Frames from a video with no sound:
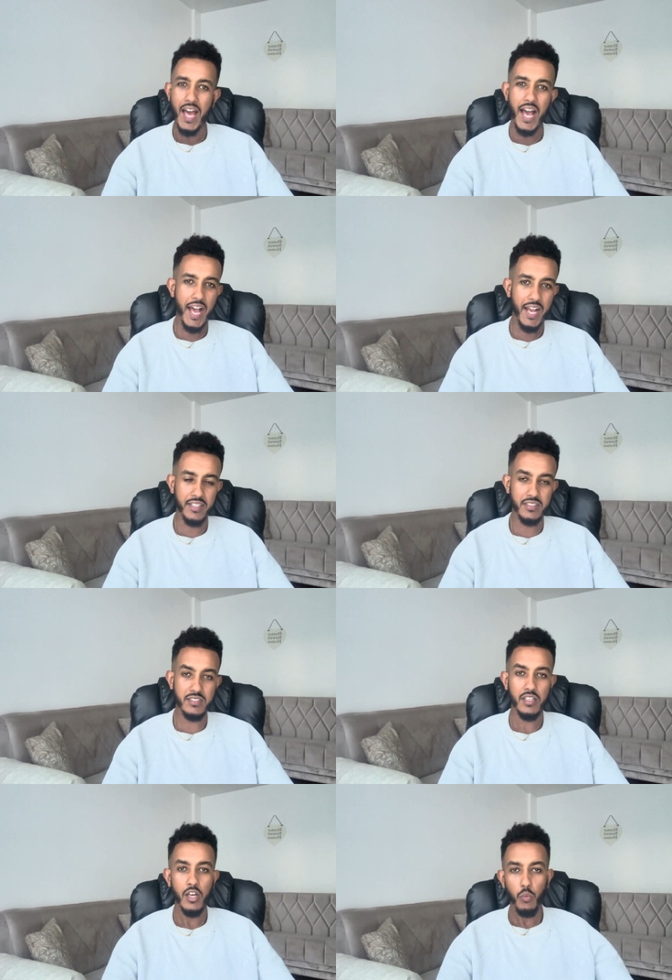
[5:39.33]
and
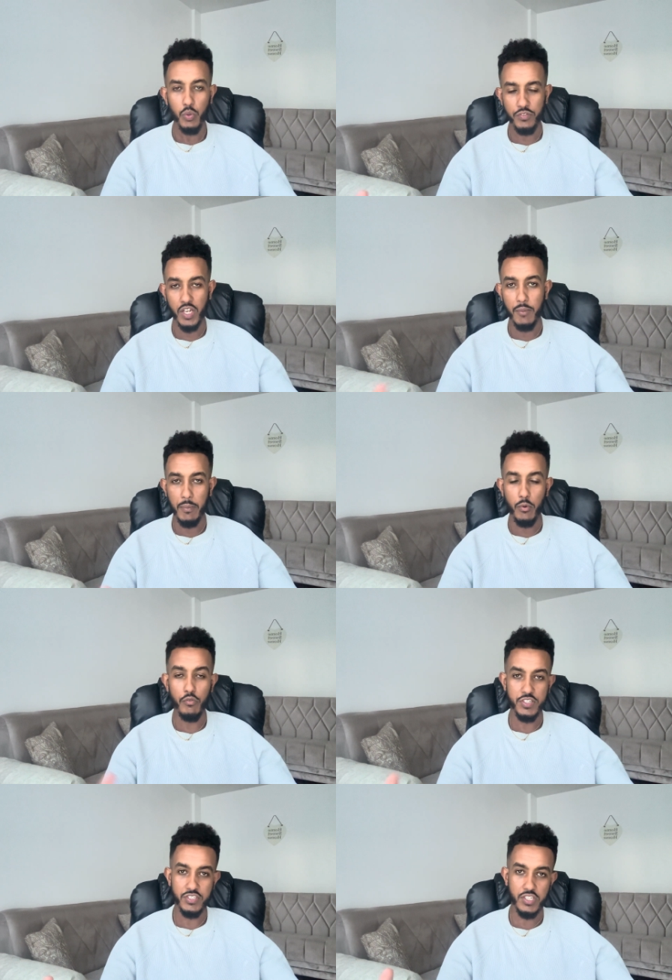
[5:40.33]
would have done a bit more
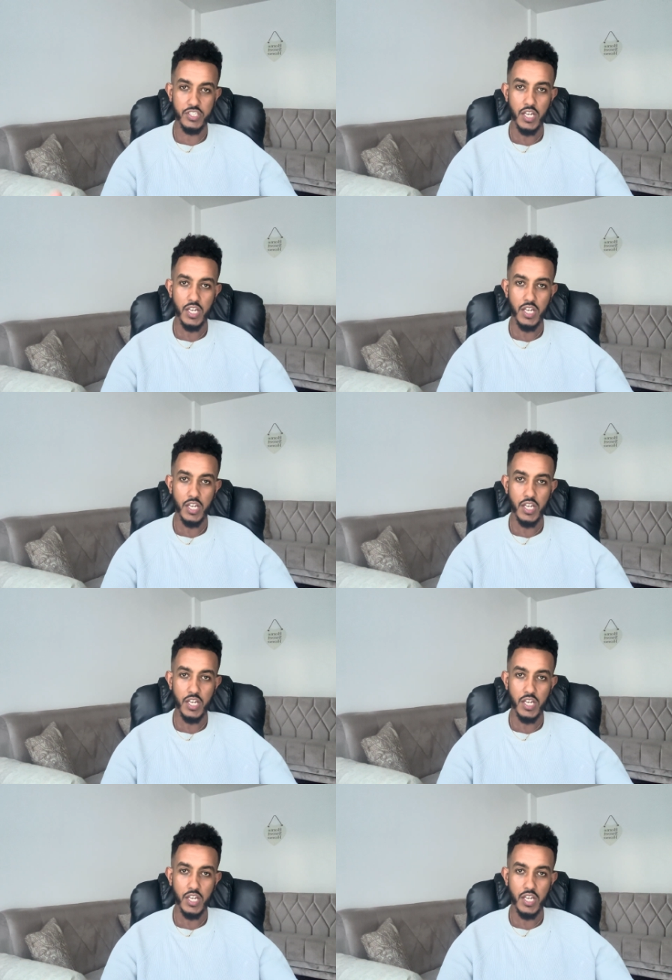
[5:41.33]
research